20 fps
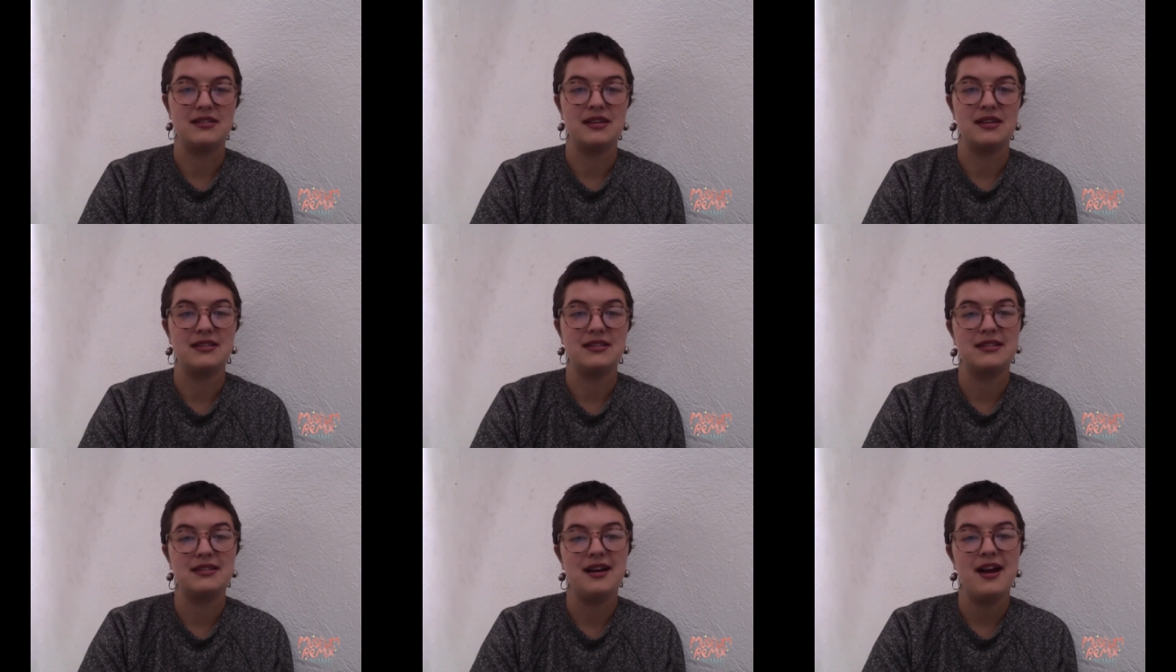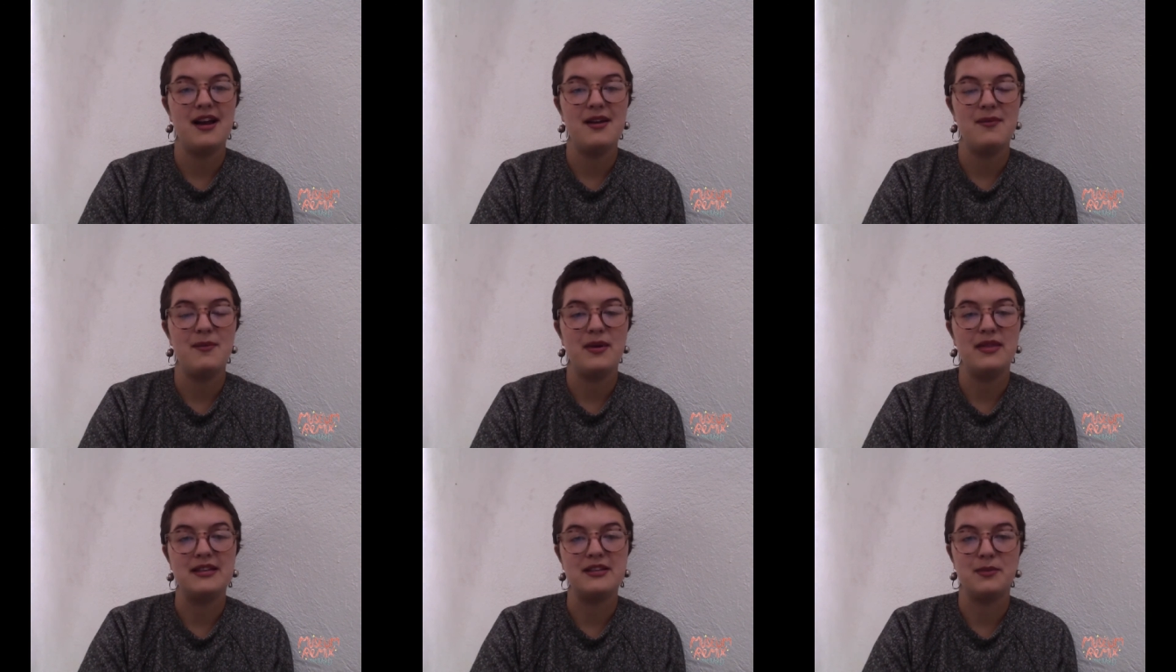at a time when
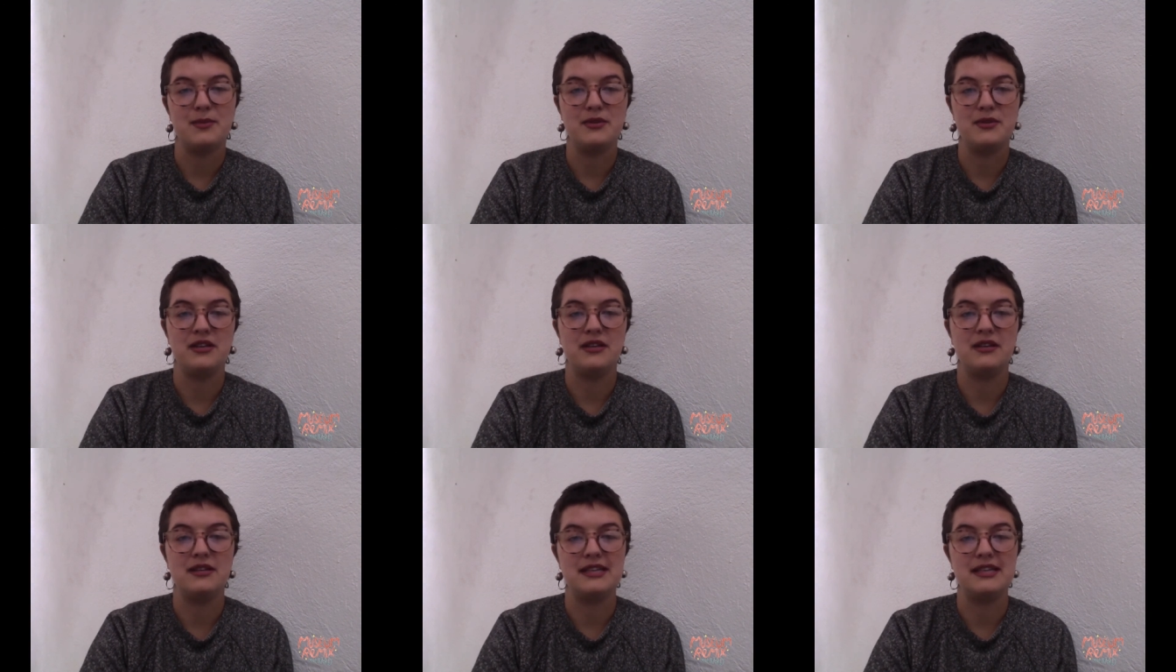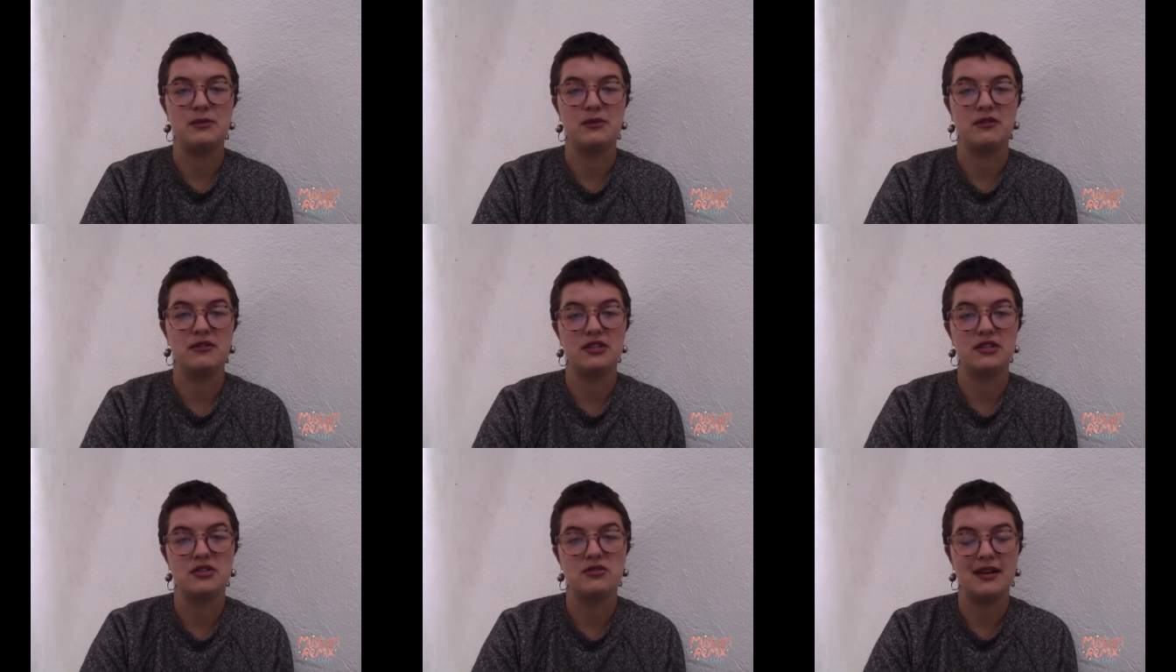these opportunities were
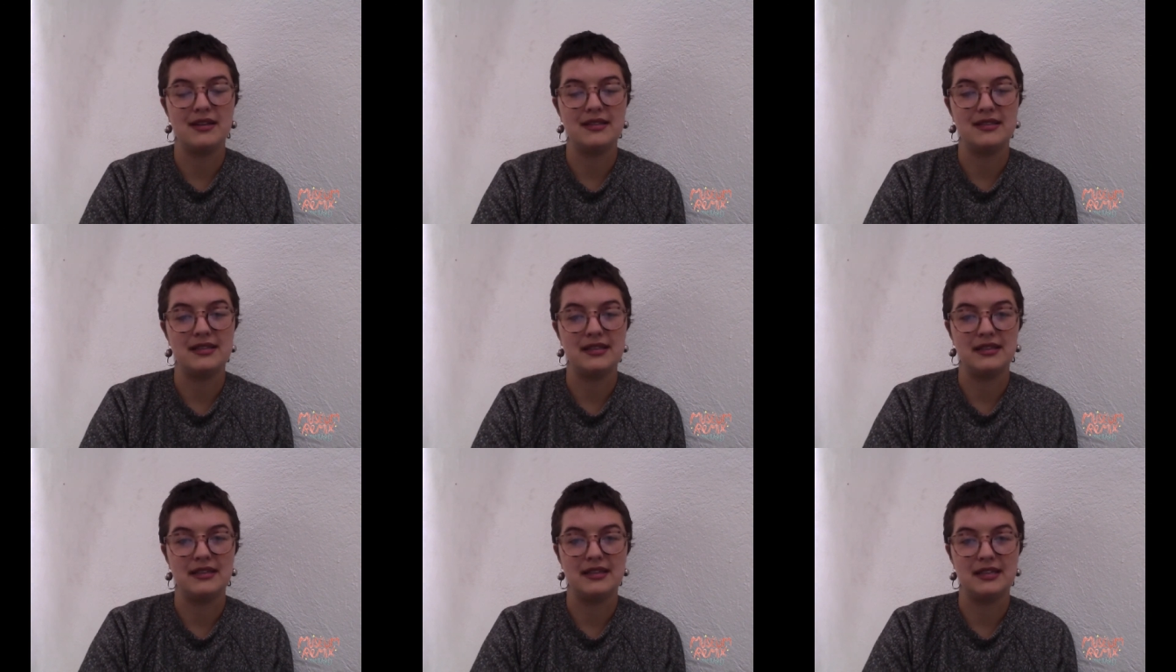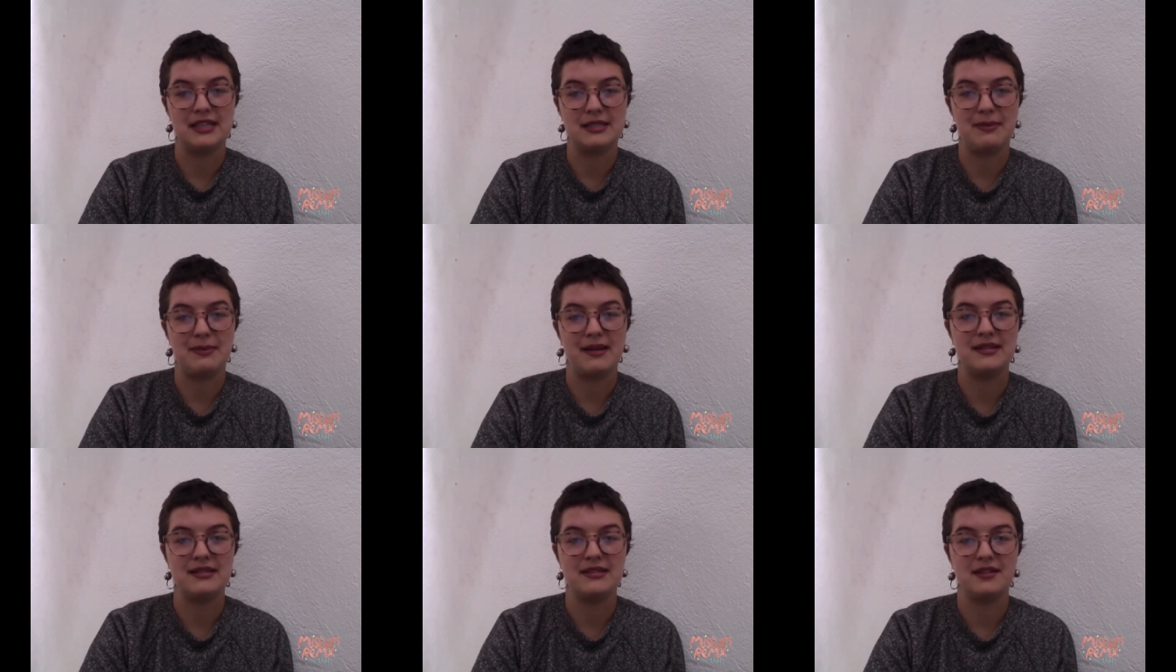restricted and
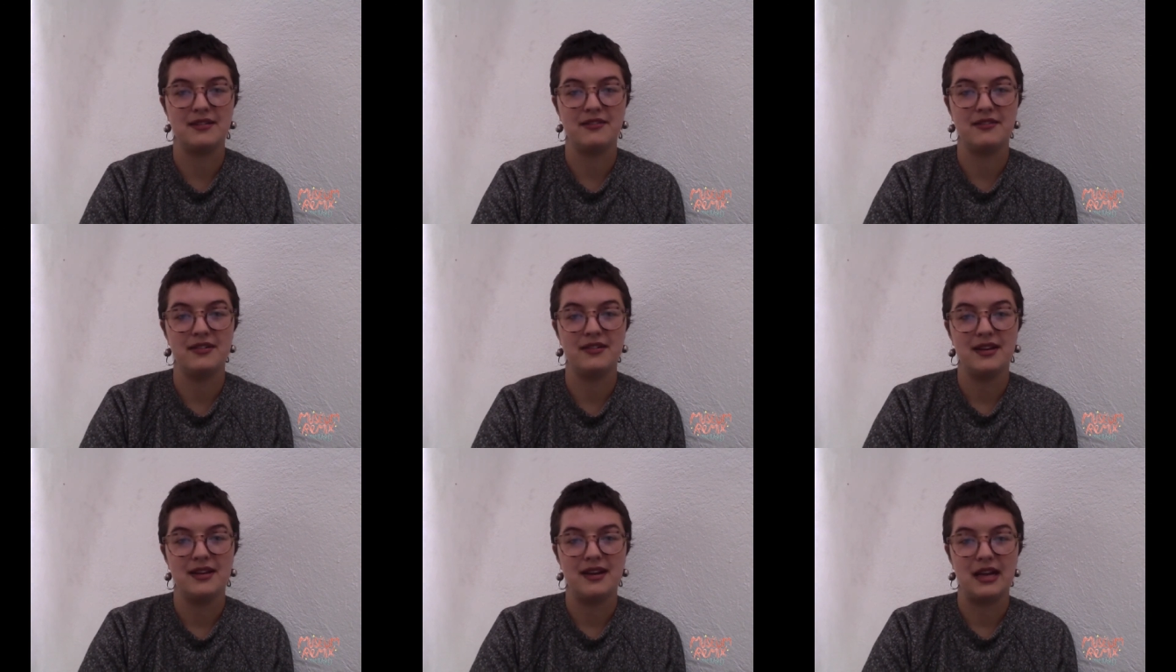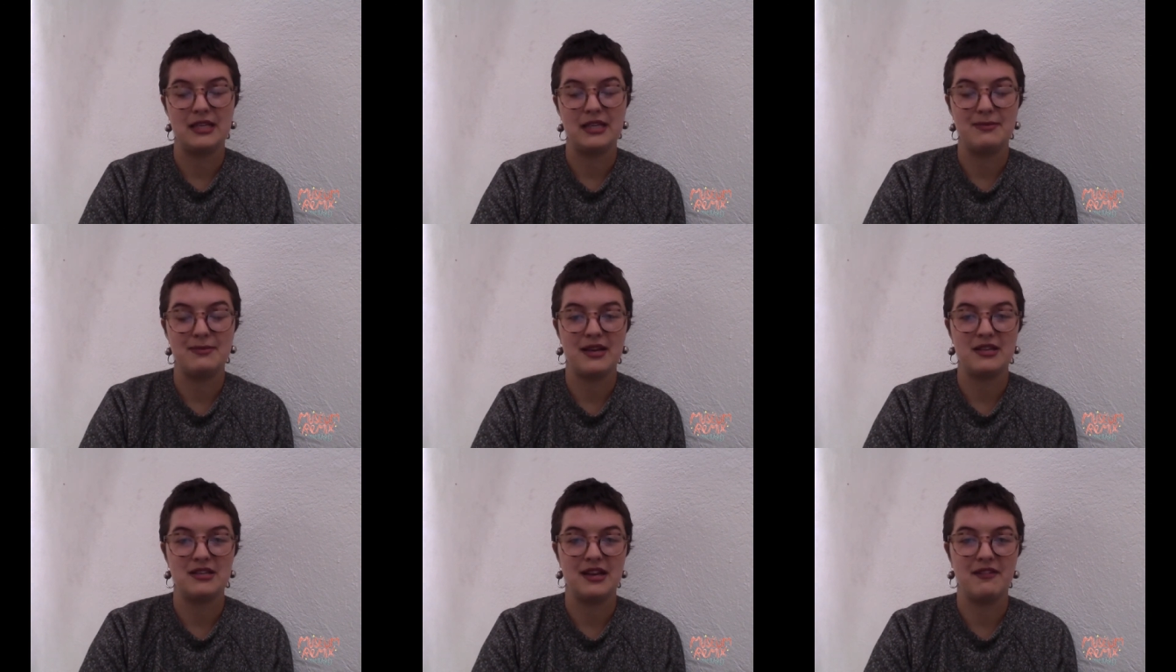expensive,
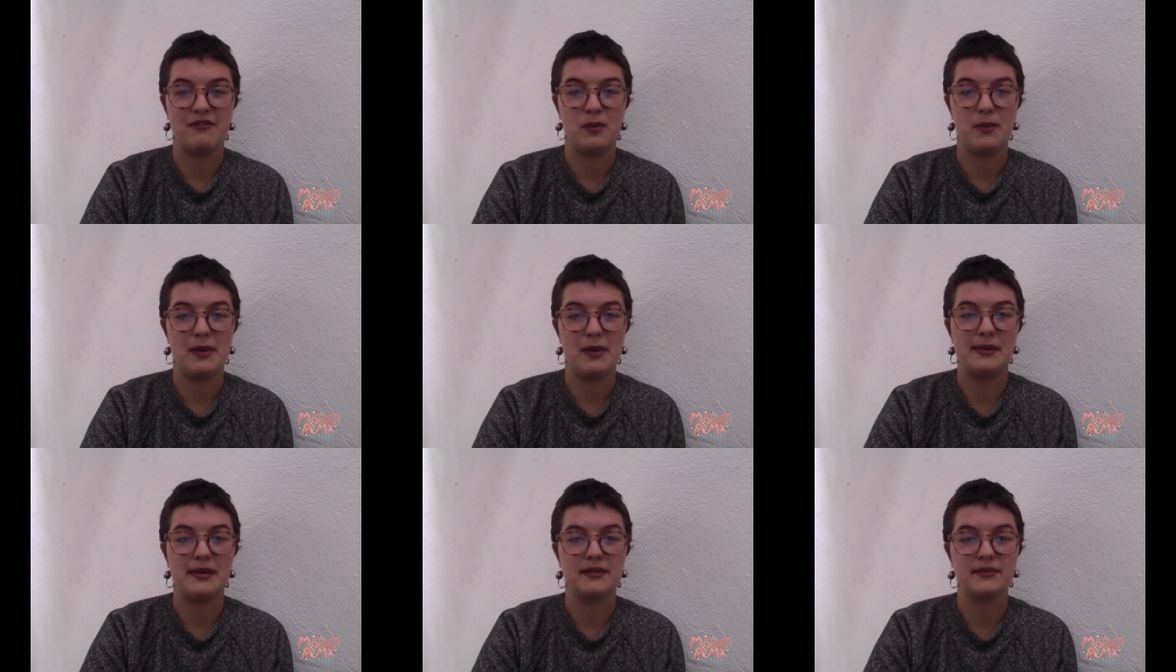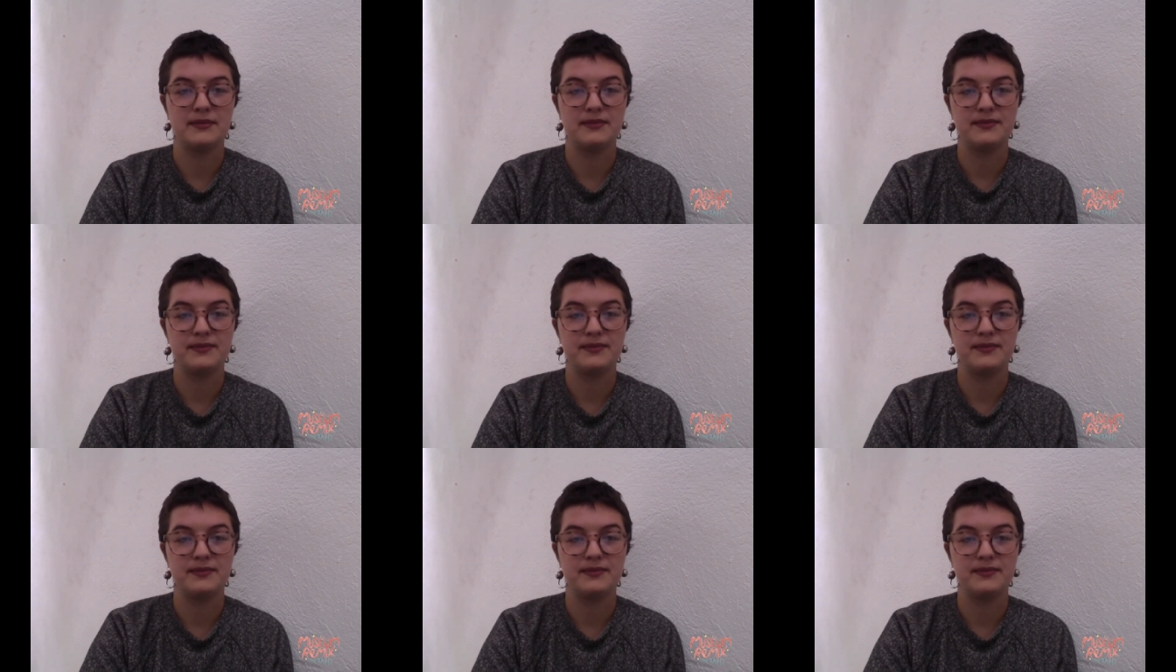especially for women.